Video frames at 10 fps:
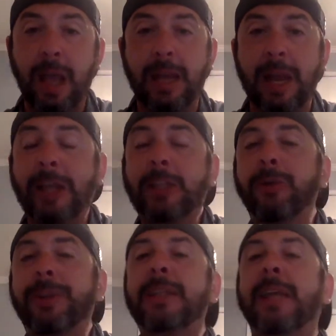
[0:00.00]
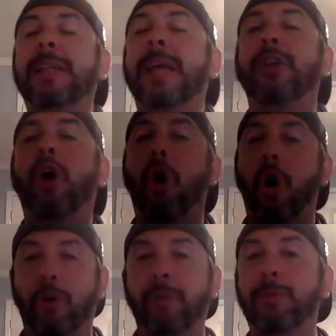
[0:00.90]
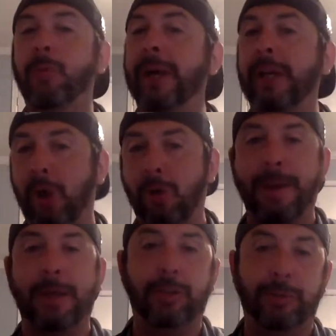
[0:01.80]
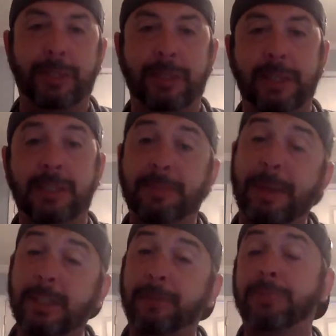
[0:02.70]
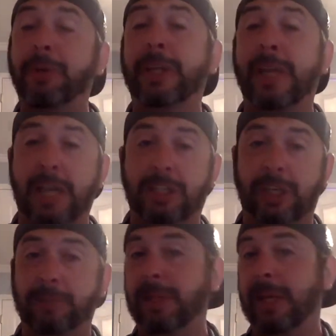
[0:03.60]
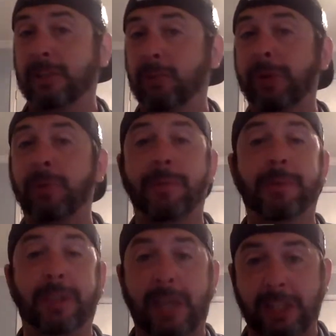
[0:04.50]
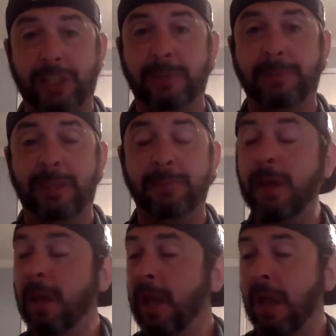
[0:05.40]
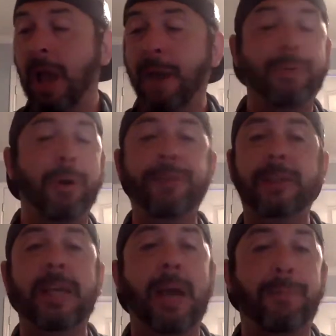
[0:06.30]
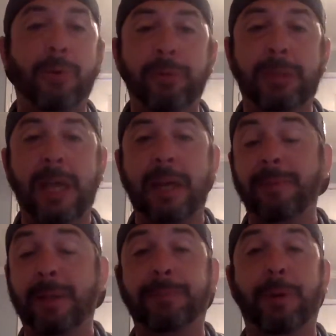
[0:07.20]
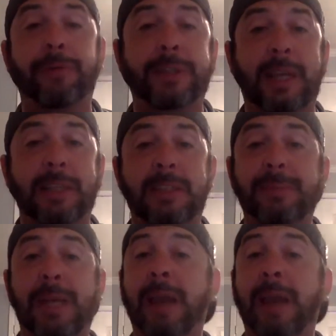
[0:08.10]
Now, I don't think that that's a horrible way to go about doing things, especially if you're playing cash games and that's the way you want to build a cash game team. I'm perfectly on board with that. It makes perfect sense to me.